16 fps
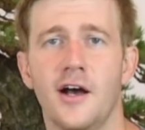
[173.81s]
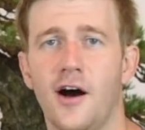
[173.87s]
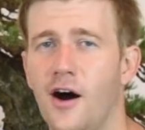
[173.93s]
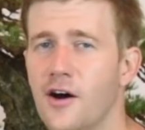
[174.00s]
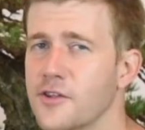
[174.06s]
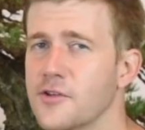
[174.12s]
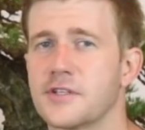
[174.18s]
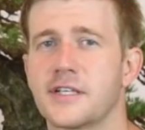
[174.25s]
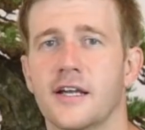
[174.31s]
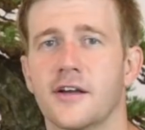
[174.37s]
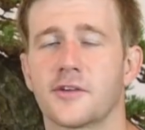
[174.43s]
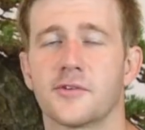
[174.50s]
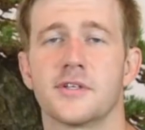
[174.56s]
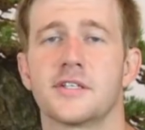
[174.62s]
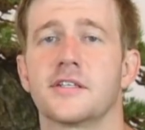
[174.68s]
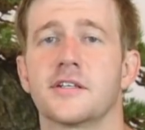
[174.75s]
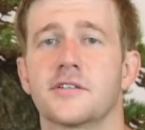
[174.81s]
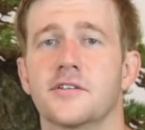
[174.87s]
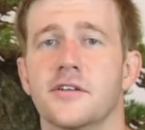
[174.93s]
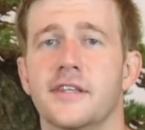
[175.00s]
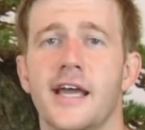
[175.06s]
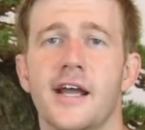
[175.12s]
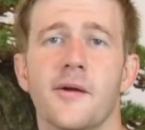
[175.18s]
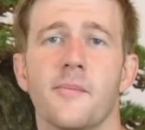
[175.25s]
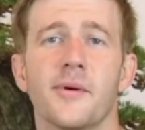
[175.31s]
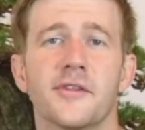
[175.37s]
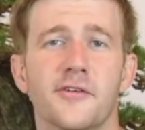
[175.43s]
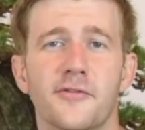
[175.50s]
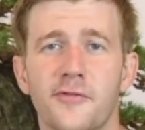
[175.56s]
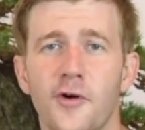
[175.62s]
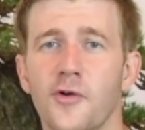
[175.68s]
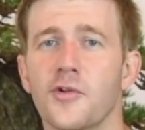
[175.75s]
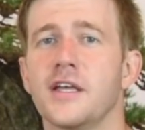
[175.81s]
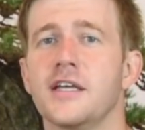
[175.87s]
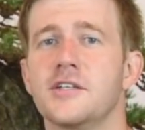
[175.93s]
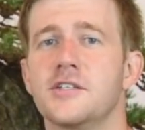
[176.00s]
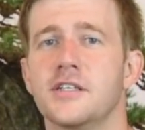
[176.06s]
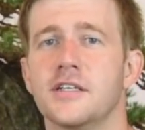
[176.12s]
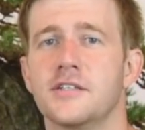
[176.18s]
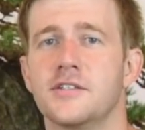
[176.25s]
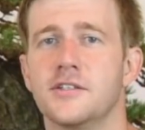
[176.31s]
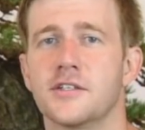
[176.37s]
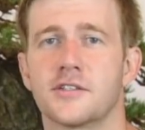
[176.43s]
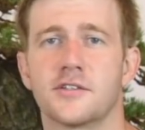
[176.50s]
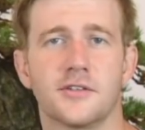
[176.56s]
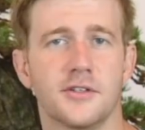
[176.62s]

all those characteristics are there, but the foliage is just